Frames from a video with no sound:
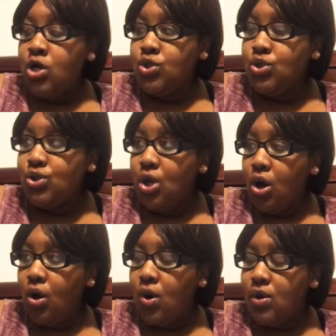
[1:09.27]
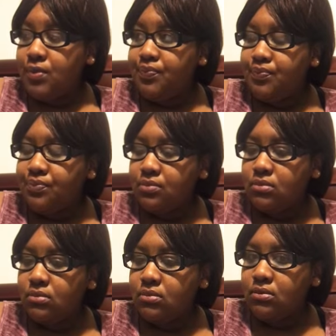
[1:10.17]
So
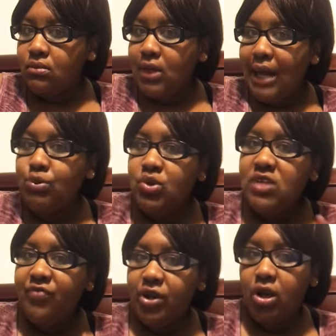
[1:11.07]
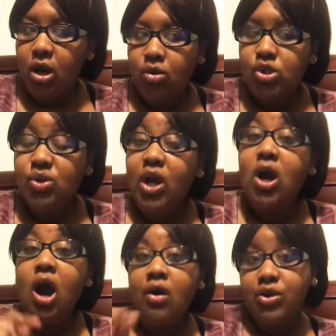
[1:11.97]
I'm doing this video to
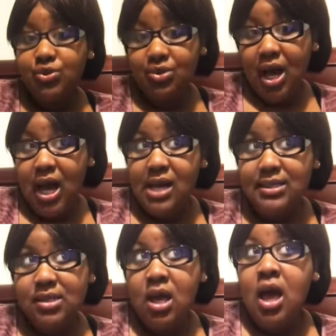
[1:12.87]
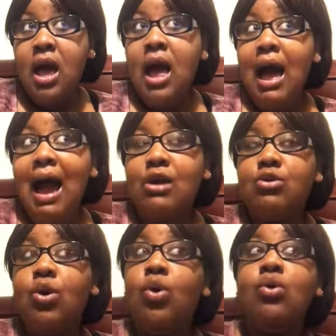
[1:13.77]
encourage you guys. I don't
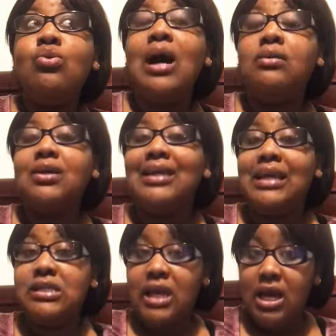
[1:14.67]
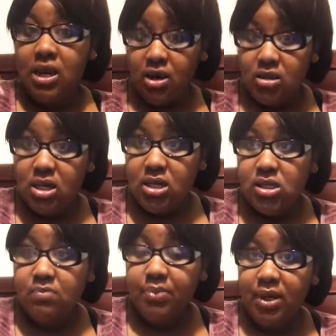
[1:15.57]
know who out there that needs to hear this,
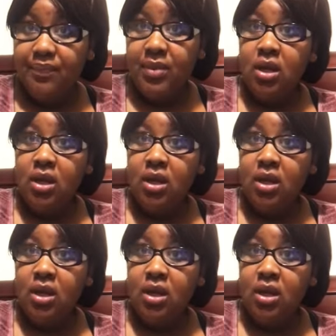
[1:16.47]
but